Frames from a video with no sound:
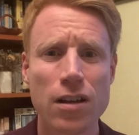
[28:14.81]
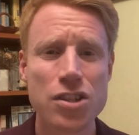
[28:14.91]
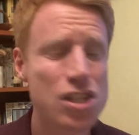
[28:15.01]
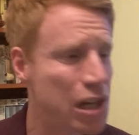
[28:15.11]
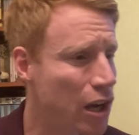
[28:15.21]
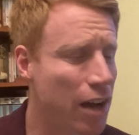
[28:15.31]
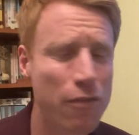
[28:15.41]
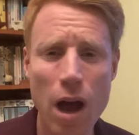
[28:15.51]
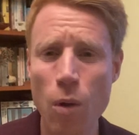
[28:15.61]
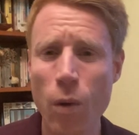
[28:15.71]
just look at,
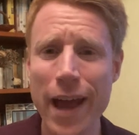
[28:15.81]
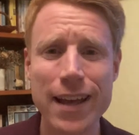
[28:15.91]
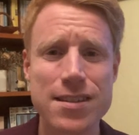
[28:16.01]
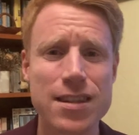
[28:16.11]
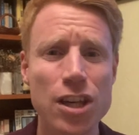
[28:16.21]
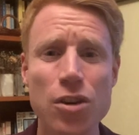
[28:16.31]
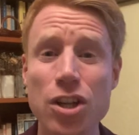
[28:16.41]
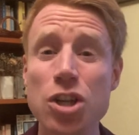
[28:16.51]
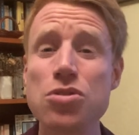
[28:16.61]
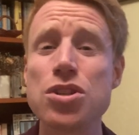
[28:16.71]
at ways that you
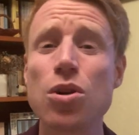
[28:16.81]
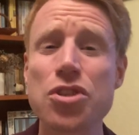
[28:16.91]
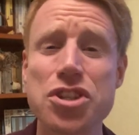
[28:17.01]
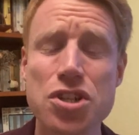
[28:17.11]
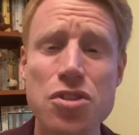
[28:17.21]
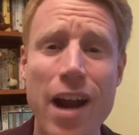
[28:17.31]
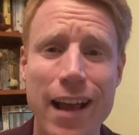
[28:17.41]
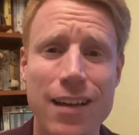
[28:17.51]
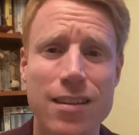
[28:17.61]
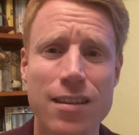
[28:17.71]
can use your
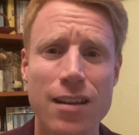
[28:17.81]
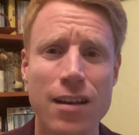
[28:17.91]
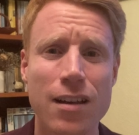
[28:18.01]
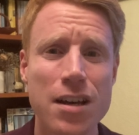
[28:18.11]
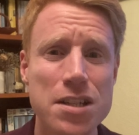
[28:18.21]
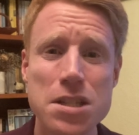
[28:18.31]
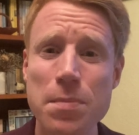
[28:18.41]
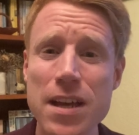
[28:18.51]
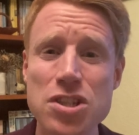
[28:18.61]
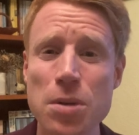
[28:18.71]
strength to
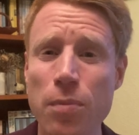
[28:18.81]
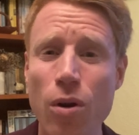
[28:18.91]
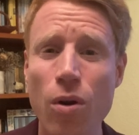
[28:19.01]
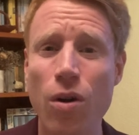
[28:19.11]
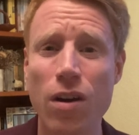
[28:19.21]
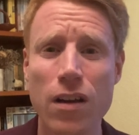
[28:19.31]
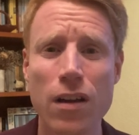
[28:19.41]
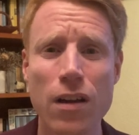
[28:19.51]
be a support